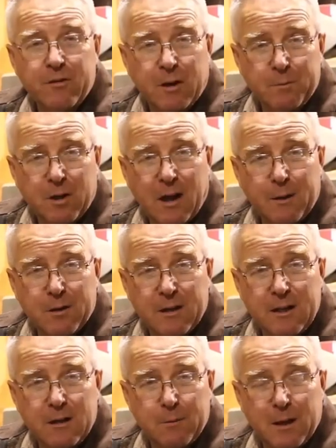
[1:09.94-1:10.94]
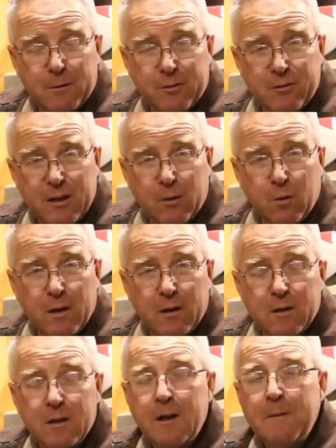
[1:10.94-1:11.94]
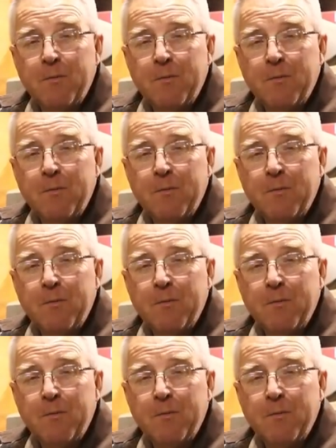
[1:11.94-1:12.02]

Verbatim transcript: Sometimes I need to be able to stick weld.